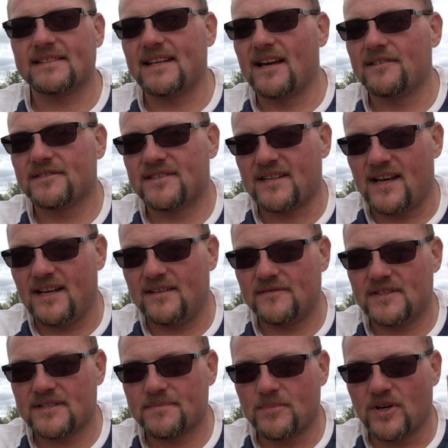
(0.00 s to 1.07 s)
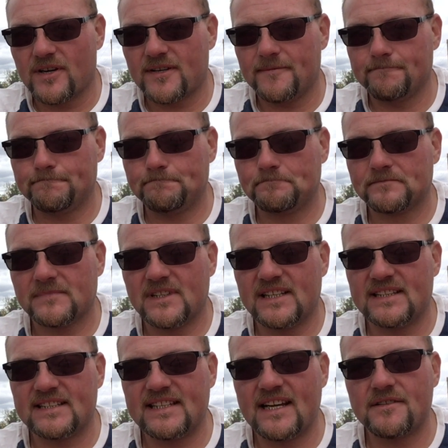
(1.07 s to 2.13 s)
the downside of this park.
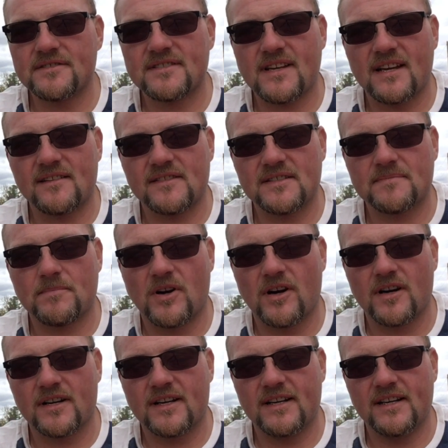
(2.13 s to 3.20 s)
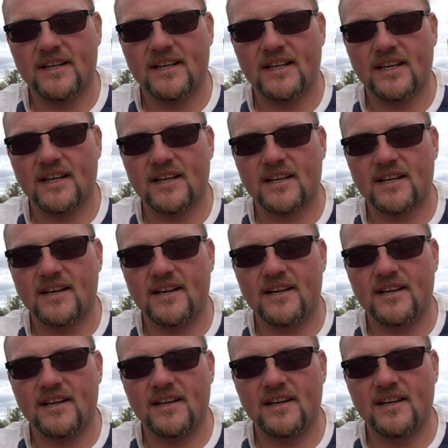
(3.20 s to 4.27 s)
And the downside of this park
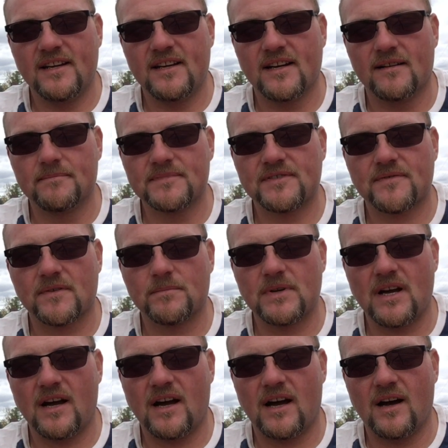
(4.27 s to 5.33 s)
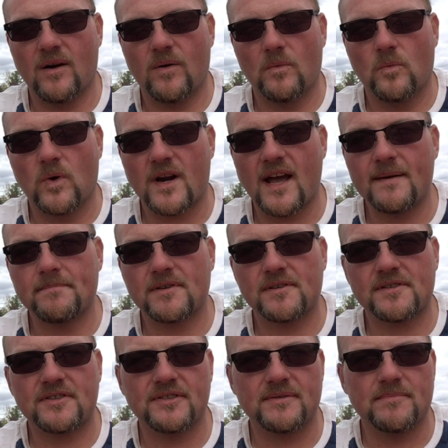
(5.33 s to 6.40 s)
comes from what I
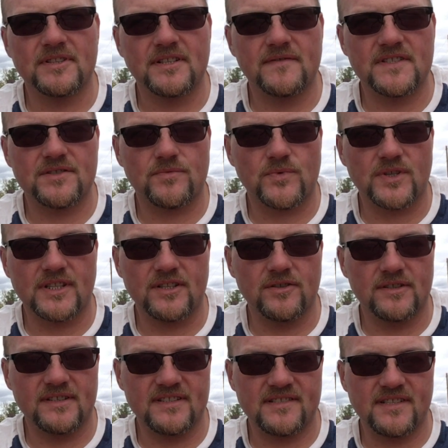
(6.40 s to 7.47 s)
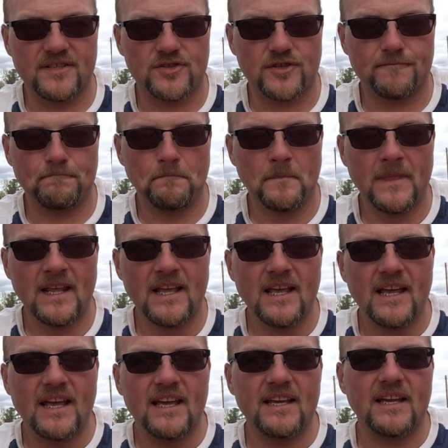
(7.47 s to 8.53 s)
personally believe is a really good decision.
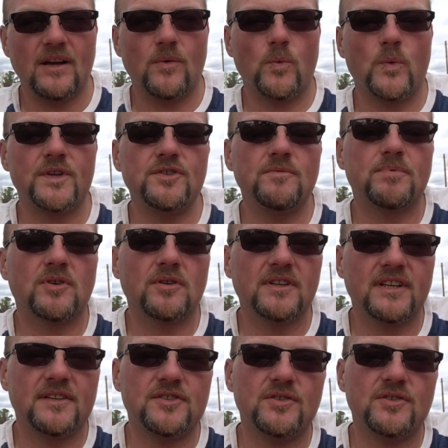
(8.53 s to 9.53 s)
When you pull in,